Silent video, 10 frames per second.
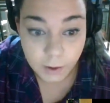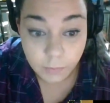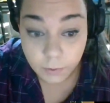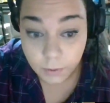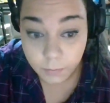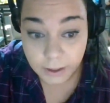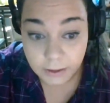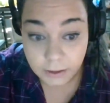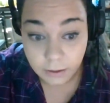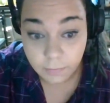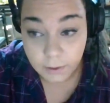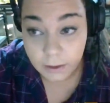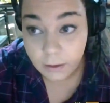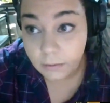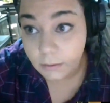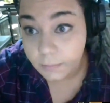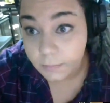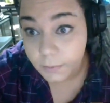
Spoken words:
we're replacing the windows.